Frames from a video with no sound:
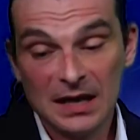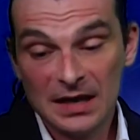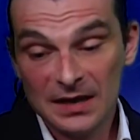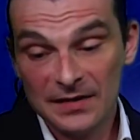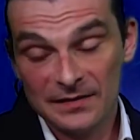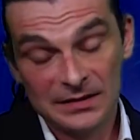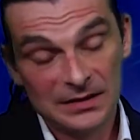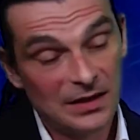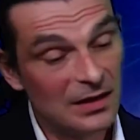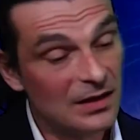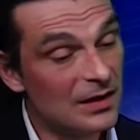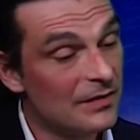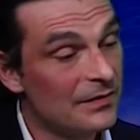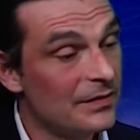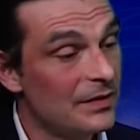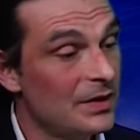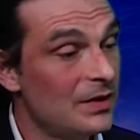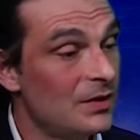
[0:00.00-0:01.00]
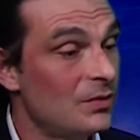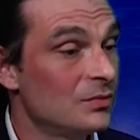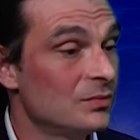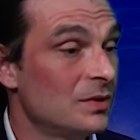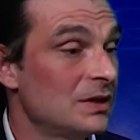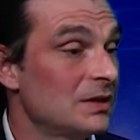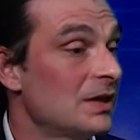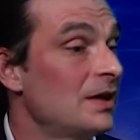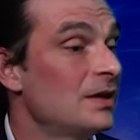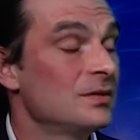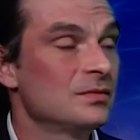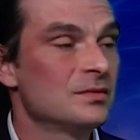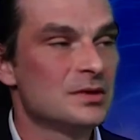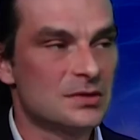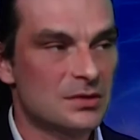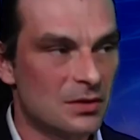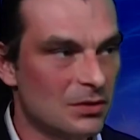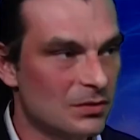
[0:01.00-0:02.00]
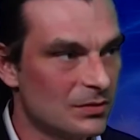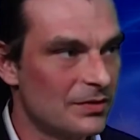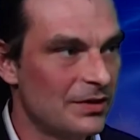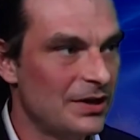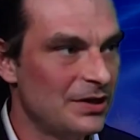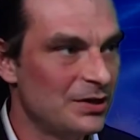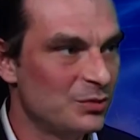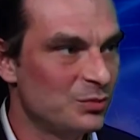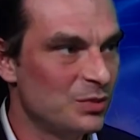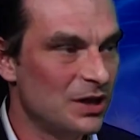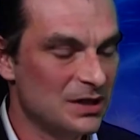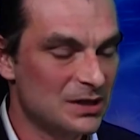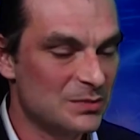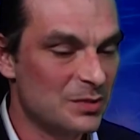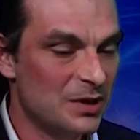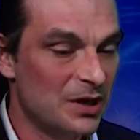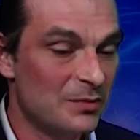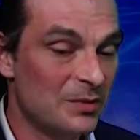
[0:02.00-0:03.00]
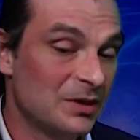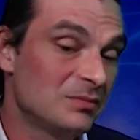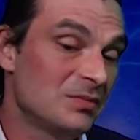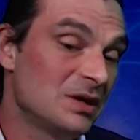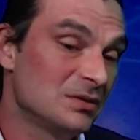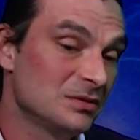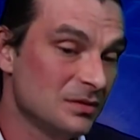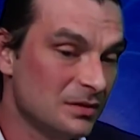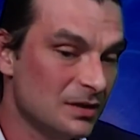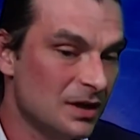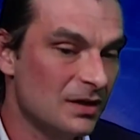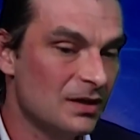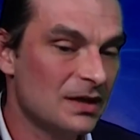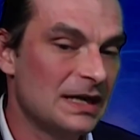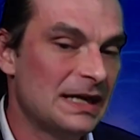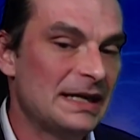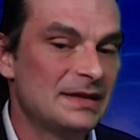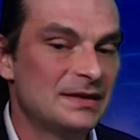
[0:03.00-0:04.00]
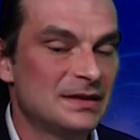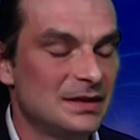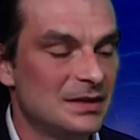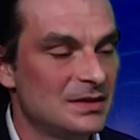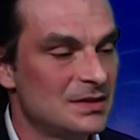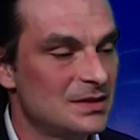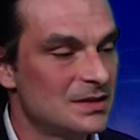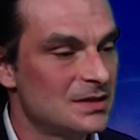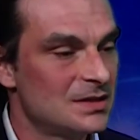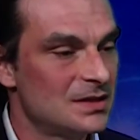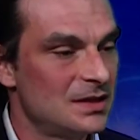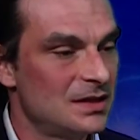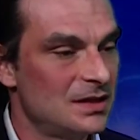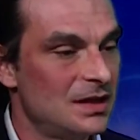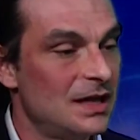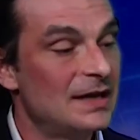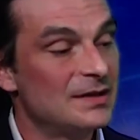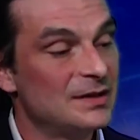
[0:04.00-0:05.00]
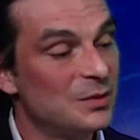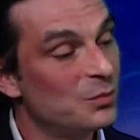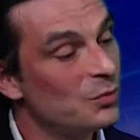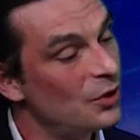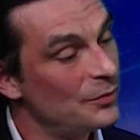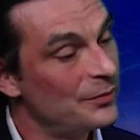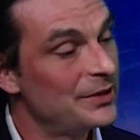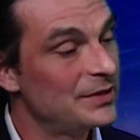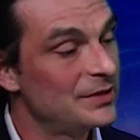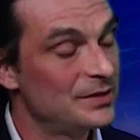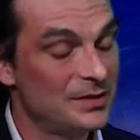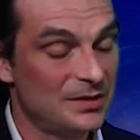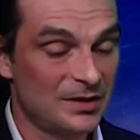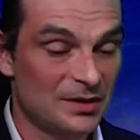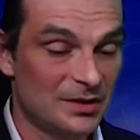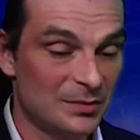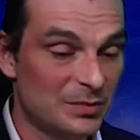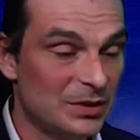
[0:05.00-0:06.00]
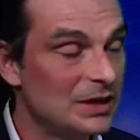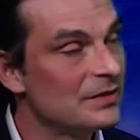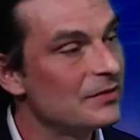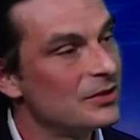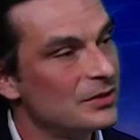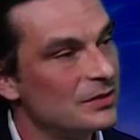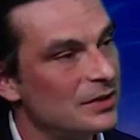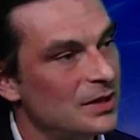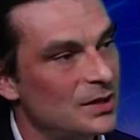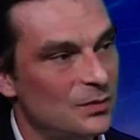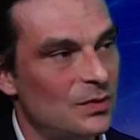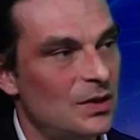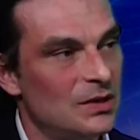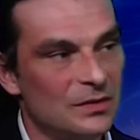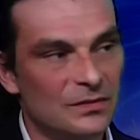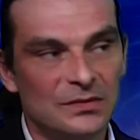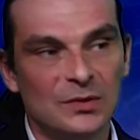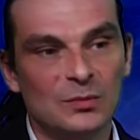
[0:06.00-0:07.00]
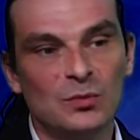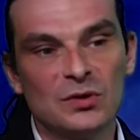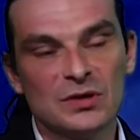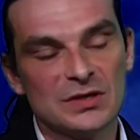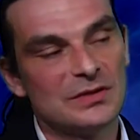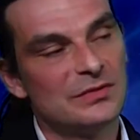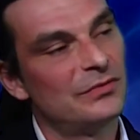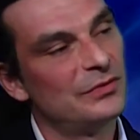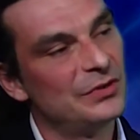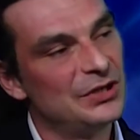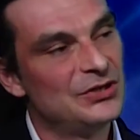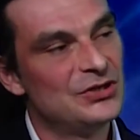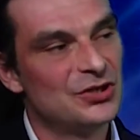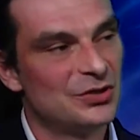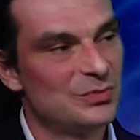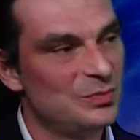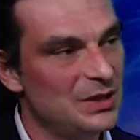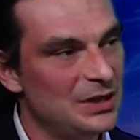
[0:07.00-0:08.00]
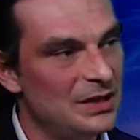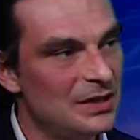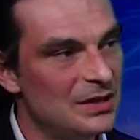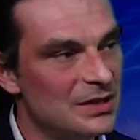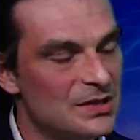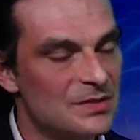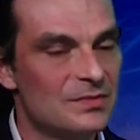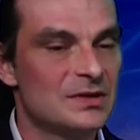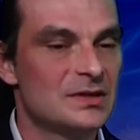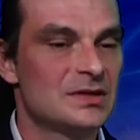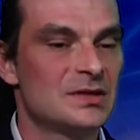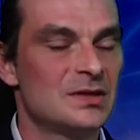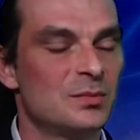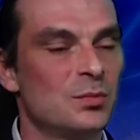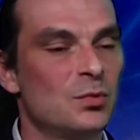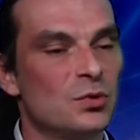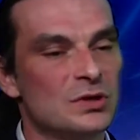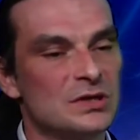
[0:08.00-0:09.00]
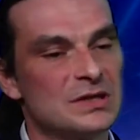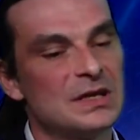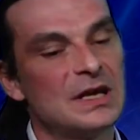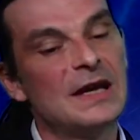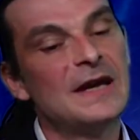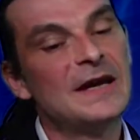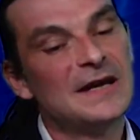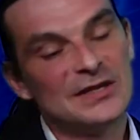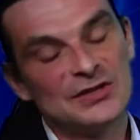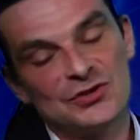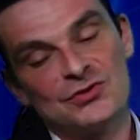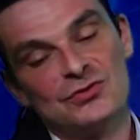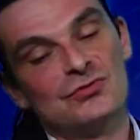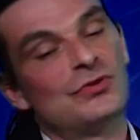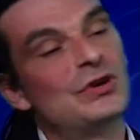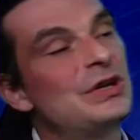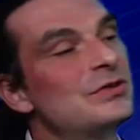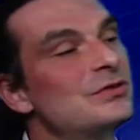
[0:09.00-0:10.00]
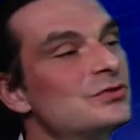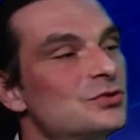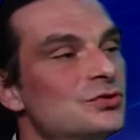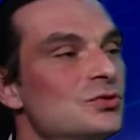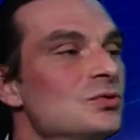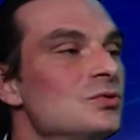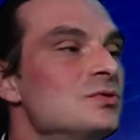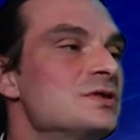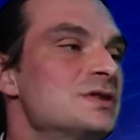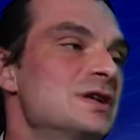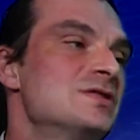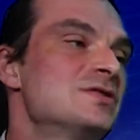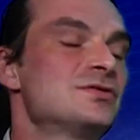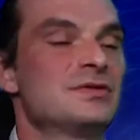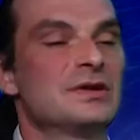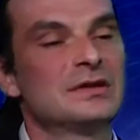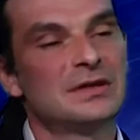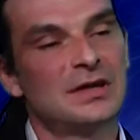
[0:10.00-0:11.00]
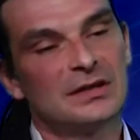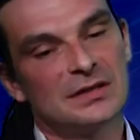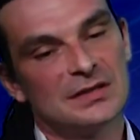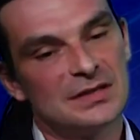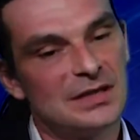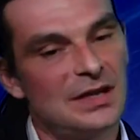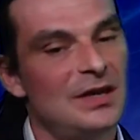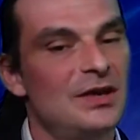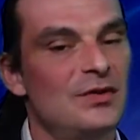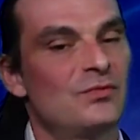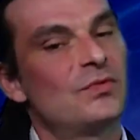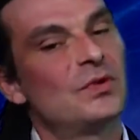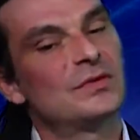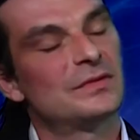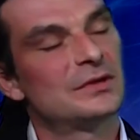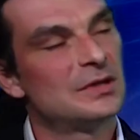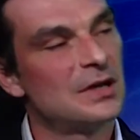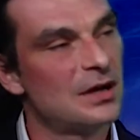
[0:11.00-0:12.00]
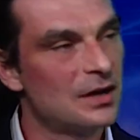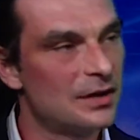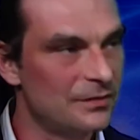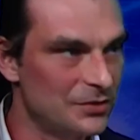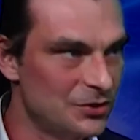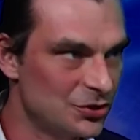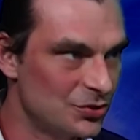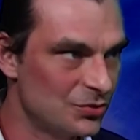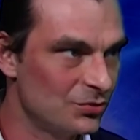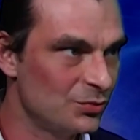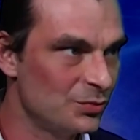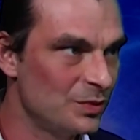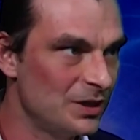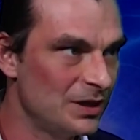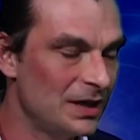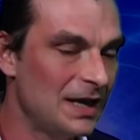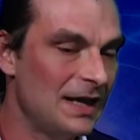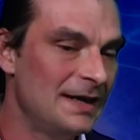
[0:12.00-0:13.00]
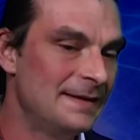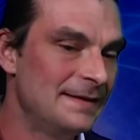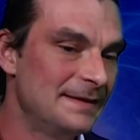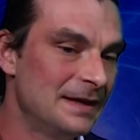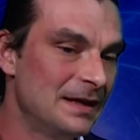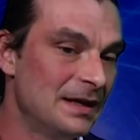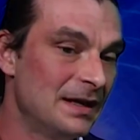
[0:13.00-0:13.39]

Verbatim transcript: Photography on one hand was all created by experiment, but on the other hand it's at the moment, believe it or not, one of the most rigid medias with the most strict rules and strict understanding what photography should be, and